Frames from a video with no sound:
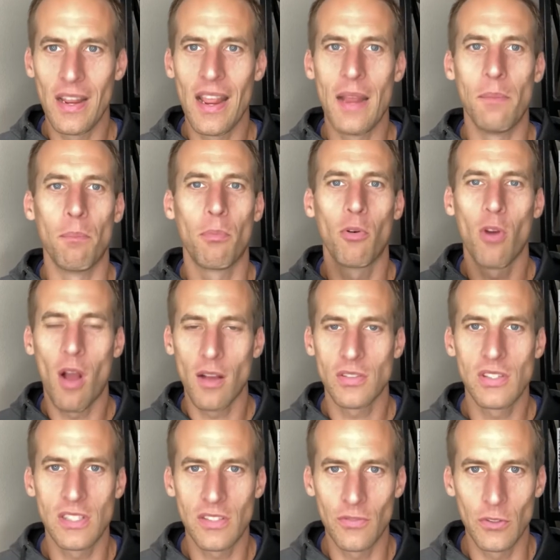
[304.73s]
and
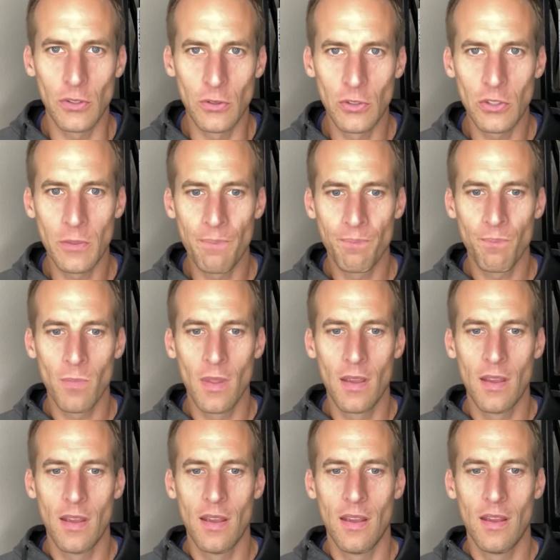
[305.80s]
processed foods,
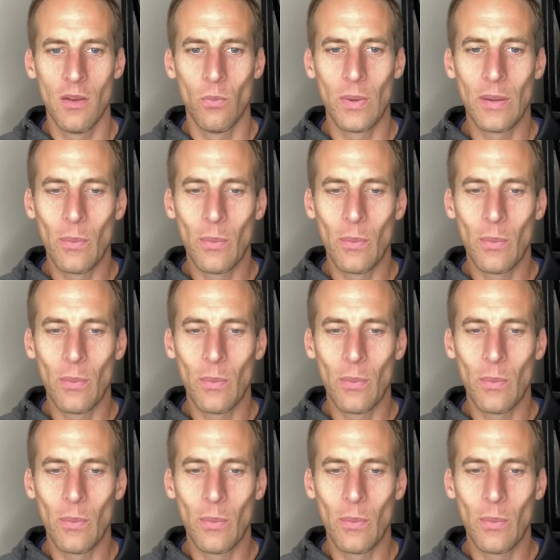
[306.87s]
we,